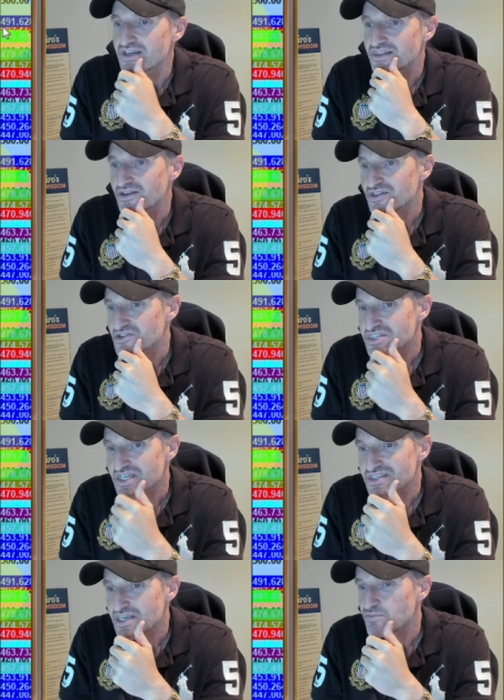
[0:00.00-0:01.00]
They're, they're
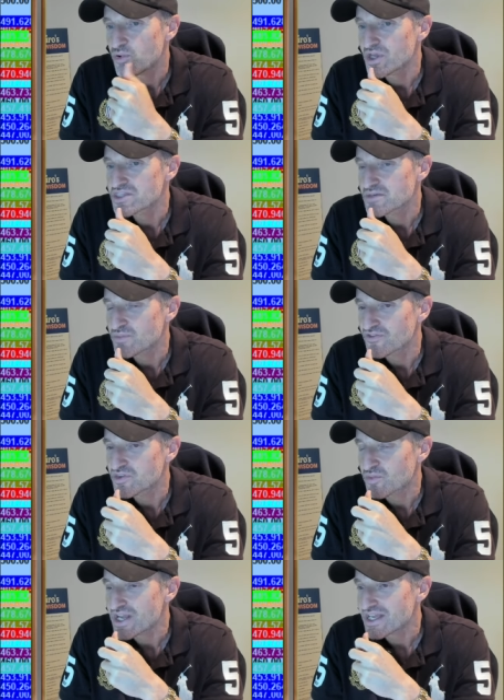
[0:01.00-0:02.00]
16 points above the
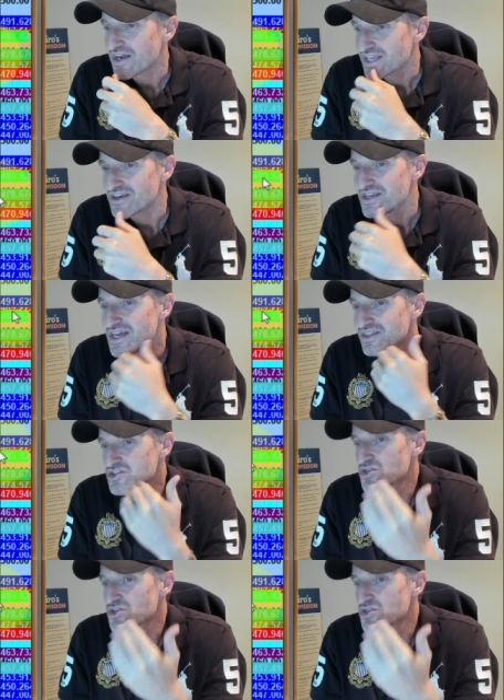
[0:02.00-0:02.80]
breakout. Again, there's no